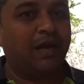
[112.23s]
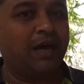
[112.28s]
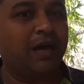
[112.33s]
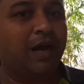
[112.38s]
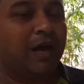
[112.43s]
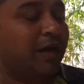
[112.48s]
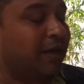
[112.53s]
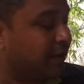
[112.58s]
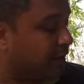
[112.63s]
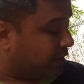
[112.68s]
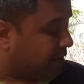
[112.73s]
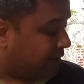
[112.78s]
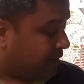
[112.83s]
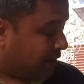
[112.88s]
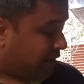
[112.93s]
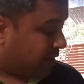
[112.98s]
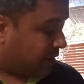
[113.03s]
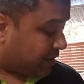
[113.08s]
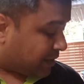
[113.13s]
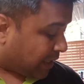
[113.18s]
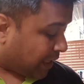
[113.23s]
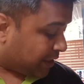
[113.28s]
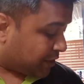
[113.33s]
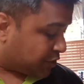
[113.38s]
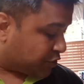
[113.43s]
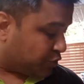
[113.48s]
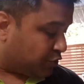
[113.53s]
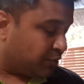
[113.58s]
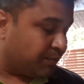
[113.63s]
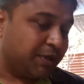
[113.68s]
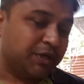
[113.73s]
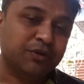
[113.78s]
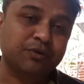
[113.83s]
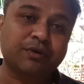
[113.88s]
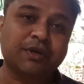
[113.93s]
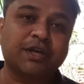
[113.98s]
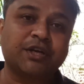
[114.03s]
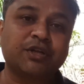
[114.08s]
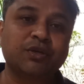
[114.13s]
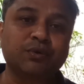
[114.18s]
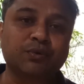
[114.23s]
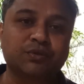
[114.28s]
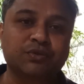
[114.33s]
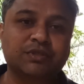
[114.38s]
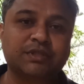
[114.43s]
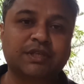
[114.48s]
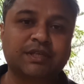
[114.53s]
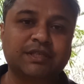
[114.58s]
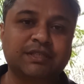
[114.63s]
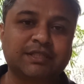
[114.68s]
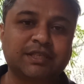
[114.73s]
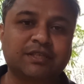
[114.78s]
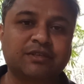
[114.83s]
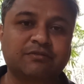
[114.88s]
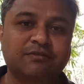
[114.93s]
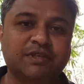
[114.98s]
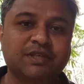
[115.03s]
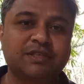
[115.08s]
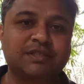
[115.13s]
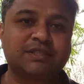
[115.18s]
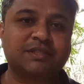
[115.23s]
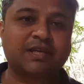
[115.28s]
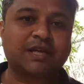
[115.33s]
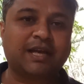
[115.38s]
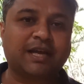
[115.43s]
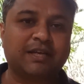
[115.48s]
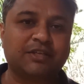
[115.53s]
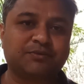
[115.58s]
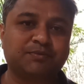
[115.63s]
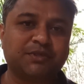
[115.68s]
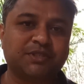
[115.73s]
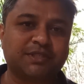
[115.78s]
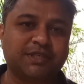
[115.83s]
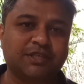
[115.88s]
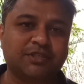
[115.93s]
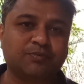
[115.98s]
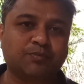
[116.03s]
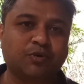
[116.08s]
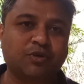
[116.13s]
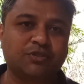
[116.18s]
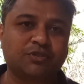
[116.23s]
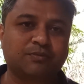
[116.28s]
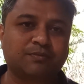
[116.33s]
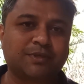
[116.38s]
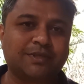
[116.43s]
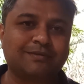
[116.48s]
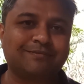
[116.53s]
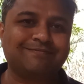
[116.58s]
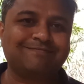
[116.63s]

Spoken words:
our task should be to reduce the reject waste as much as possible.